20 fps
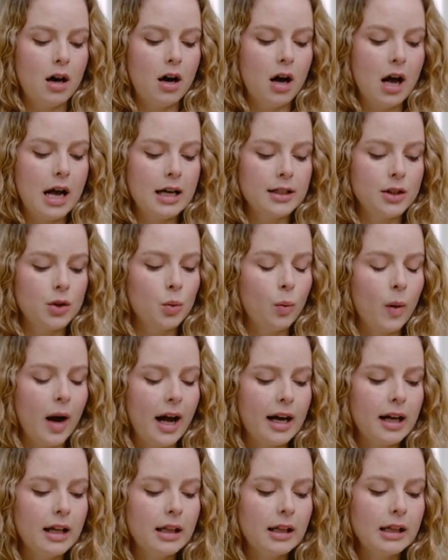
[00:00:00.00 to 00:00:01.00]
as
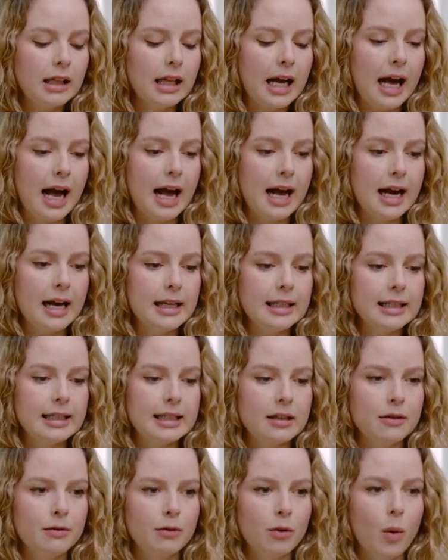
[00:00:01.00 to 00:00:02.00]
well as,
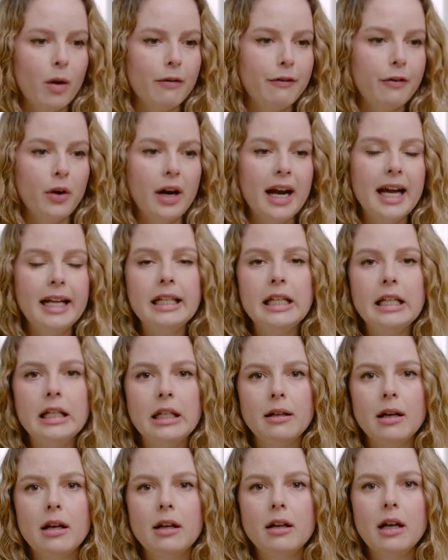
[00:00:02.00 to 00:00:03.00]
well, for
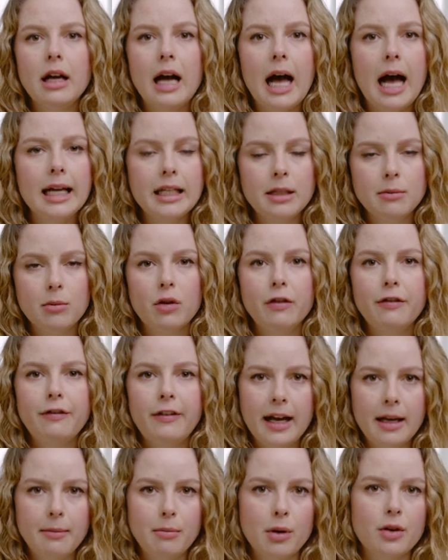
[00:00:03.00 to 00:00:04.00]
any animal
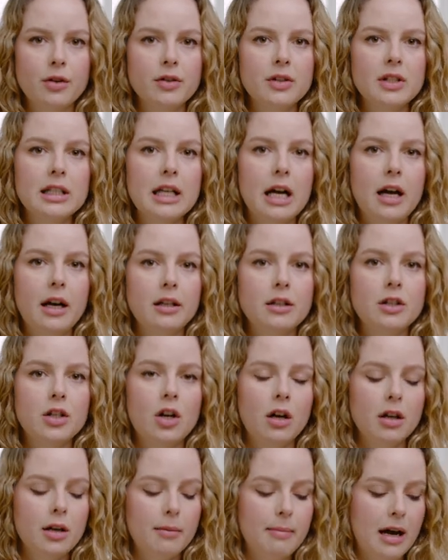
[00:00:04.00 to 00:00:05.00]
fibers, I
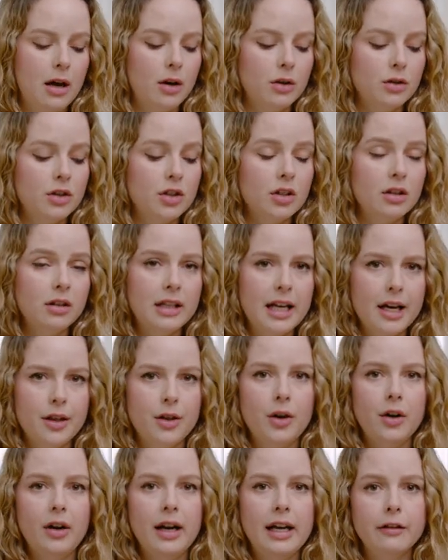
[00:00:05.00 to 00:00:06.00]
talk about
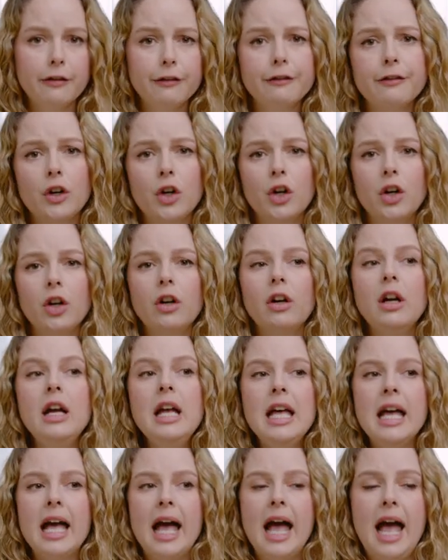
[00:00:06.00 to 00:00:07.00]
leather and fur
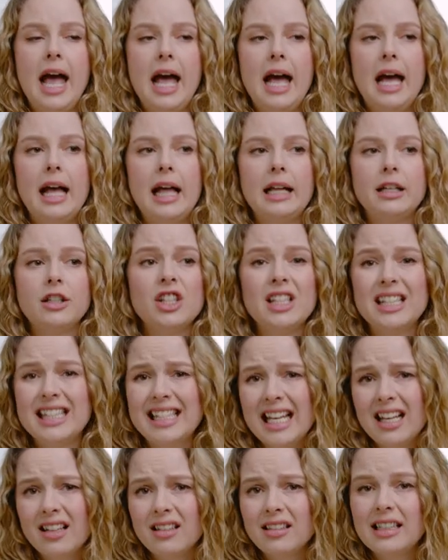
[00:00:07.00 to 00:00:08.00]
and
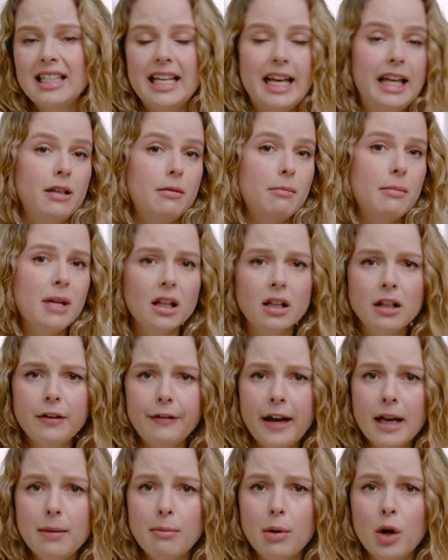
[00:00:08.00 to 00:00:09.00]
silk and milk
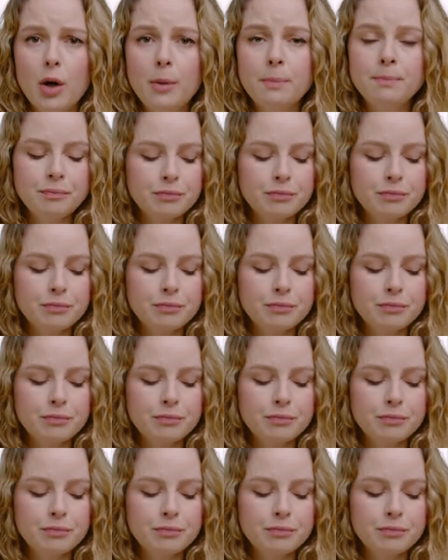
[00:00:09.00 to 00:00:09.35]
fiber.